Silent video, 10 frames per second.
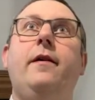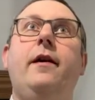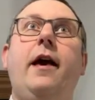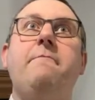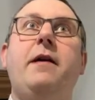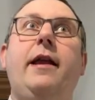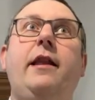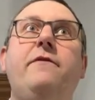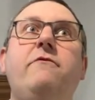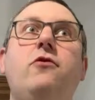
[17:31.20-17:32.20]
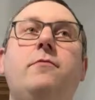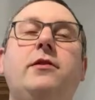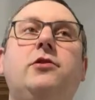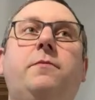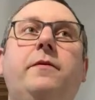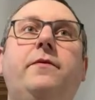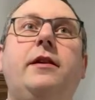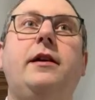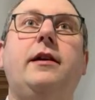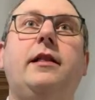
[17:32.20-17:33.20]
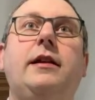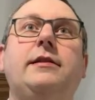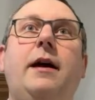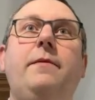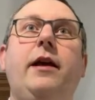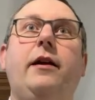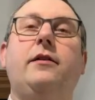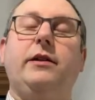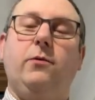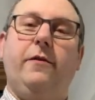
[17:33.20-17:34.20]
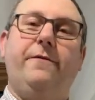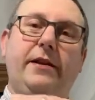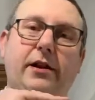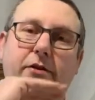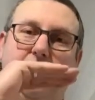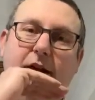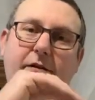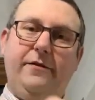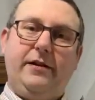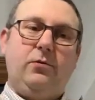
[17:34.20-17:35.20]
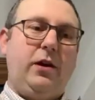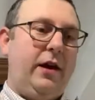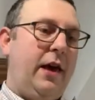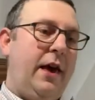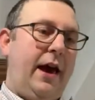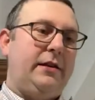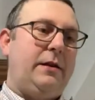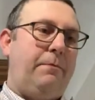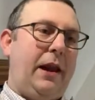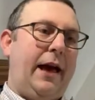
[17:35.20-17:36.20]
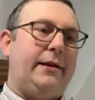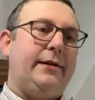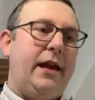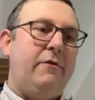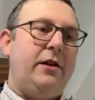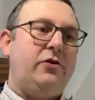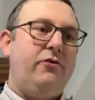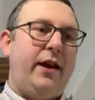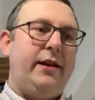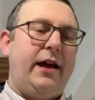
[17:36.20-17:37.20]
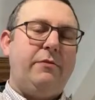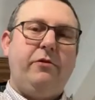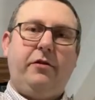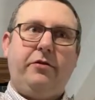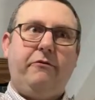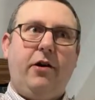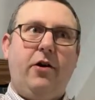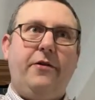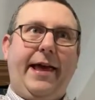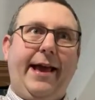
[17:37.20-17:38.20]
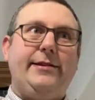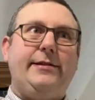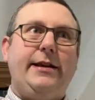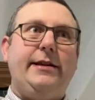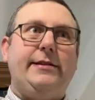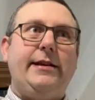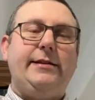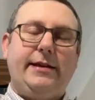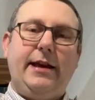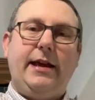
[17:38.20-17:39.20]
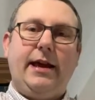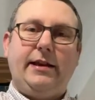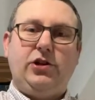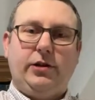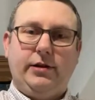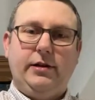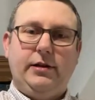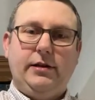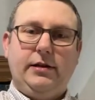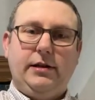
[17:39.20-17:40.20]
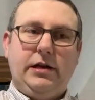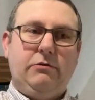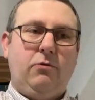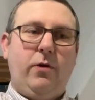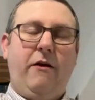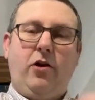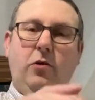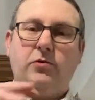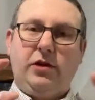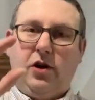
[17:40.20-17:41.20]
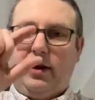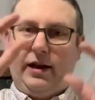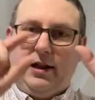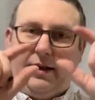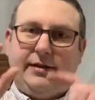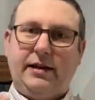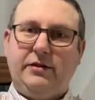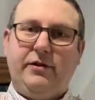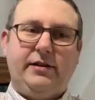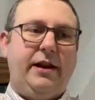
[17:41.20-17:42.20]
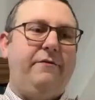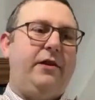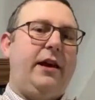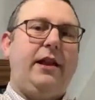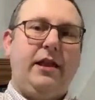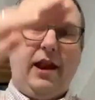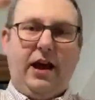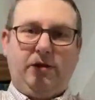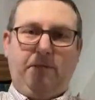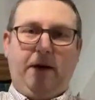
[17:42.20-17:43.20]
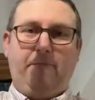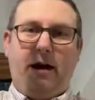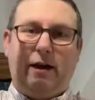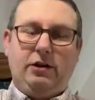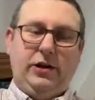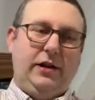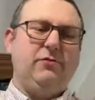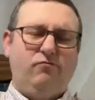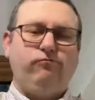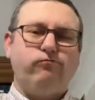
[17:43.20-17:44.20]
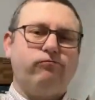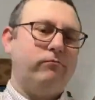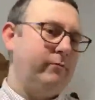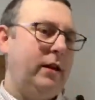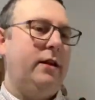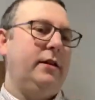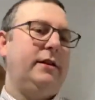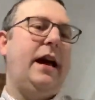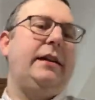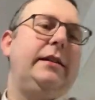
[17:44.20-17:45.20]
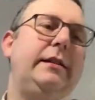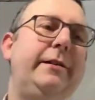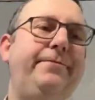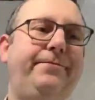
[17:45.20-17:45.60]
in my living room on top of the glass cabinet because it won't fit on the shelf. It's the Black Series Grand Admiral Thrawn SDCC edition. The one where it comes with all the little accessories and everything in the nice big packaging. It's nice, isn't it?